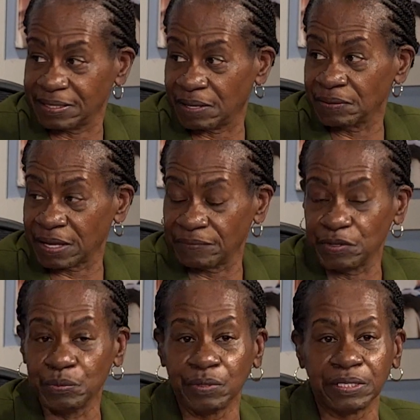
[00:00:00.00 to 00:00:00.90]
Okay, if
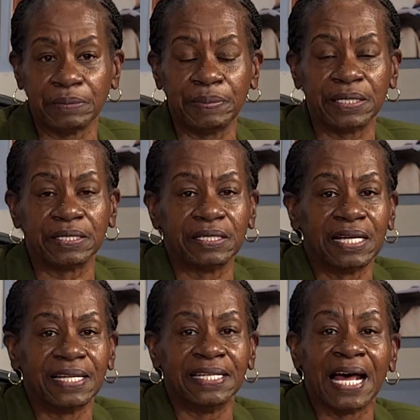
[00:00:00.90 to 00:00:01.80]
you were dependent.
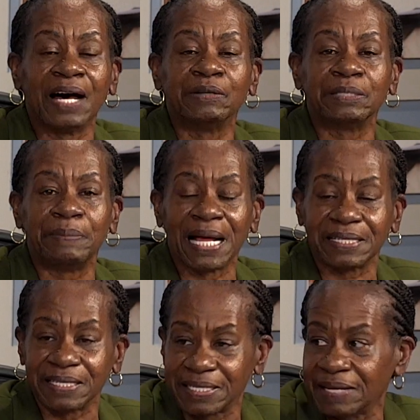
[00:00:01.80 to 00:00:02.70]
Now it's back
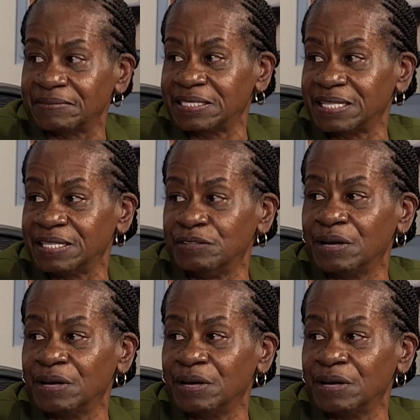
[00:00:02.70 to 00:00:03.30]
to 17.